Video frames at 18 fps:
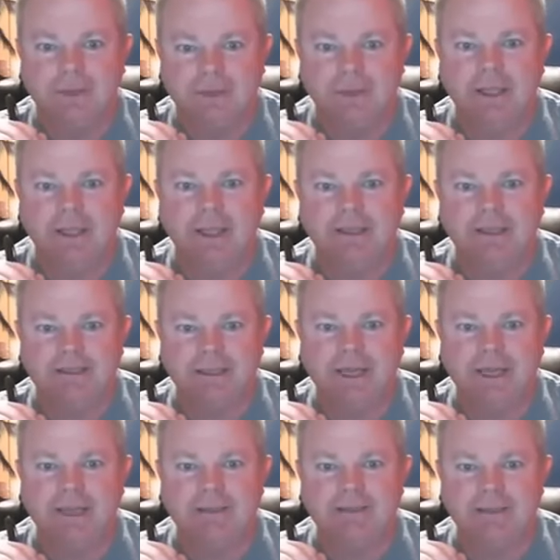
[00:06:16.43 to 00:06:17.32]
Yes,
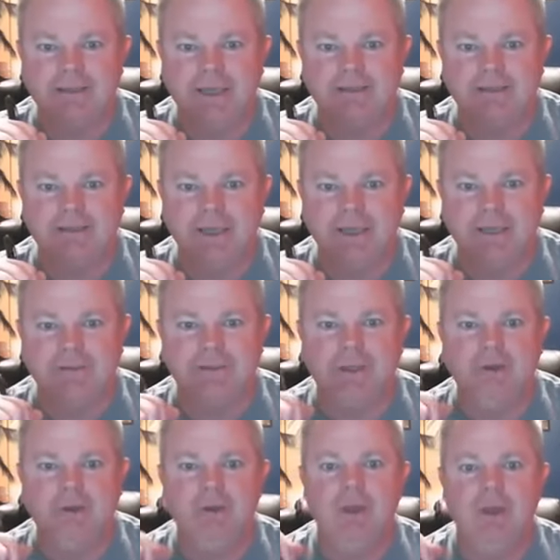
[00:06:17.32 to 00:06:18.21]
yes, yes, yes.
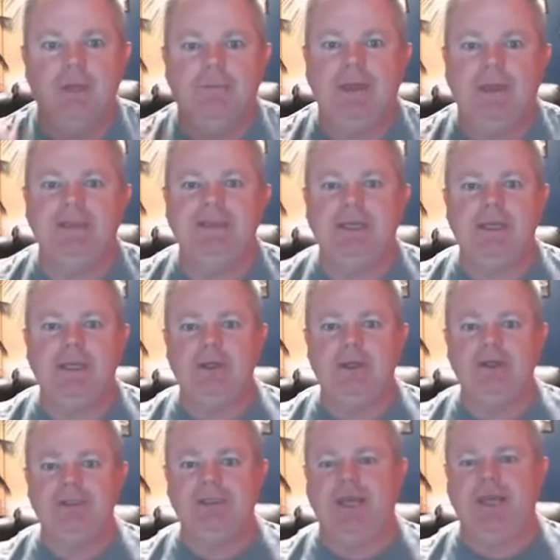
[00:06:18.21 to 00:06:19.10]
So basically,
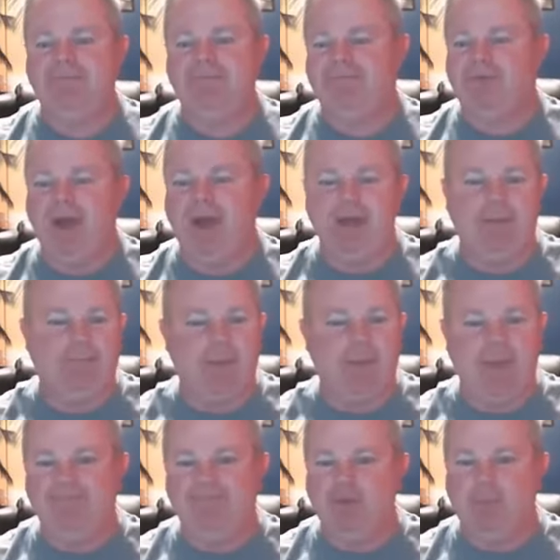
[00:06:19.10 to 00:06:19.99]
you're saying find a
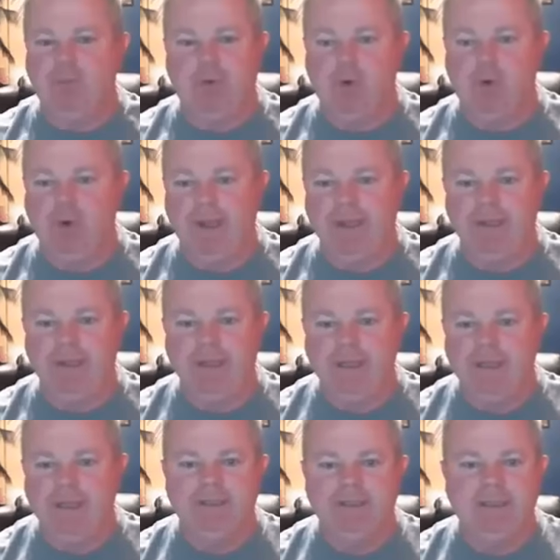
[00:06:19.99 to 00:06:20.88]
painful point,
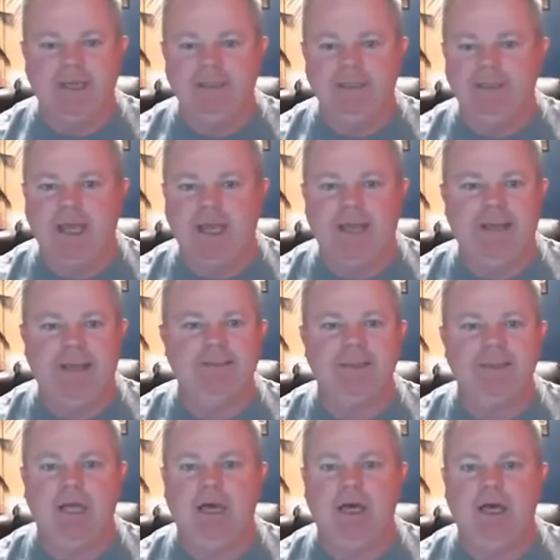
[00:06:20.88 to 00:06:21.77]
such
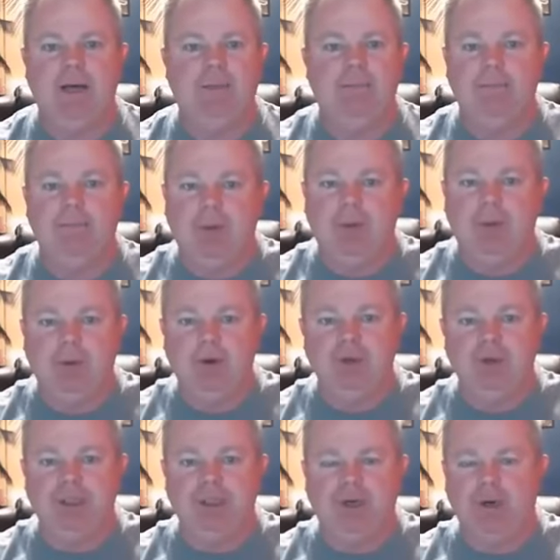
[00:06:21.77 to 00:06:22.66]
as a
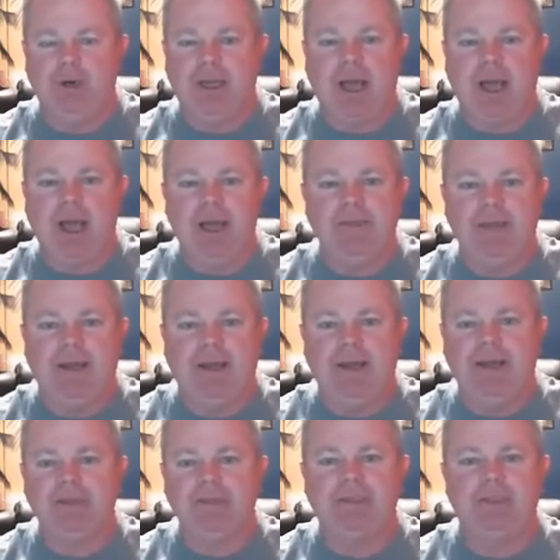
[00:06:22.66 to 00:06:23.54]
person or a guy that
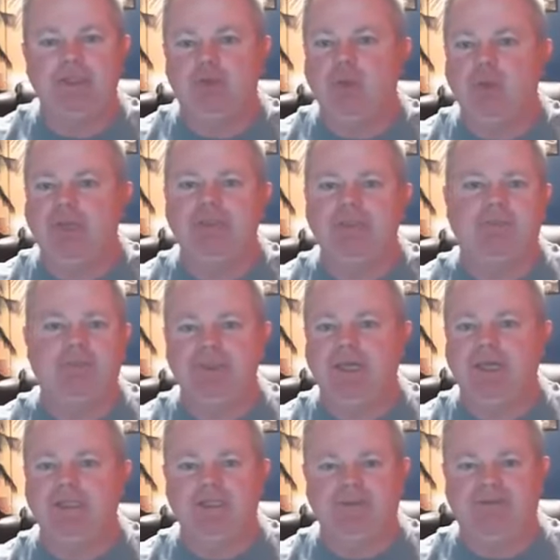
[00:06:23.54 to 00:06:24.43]
actually just wants to
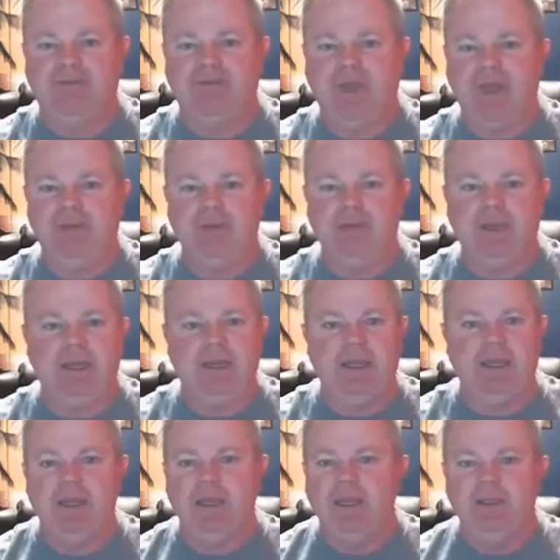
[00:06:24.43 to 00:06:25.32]
protect his
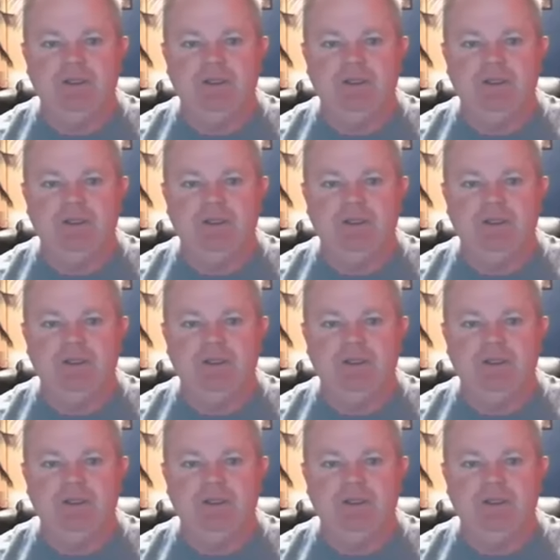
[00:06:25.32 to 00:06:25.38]
family.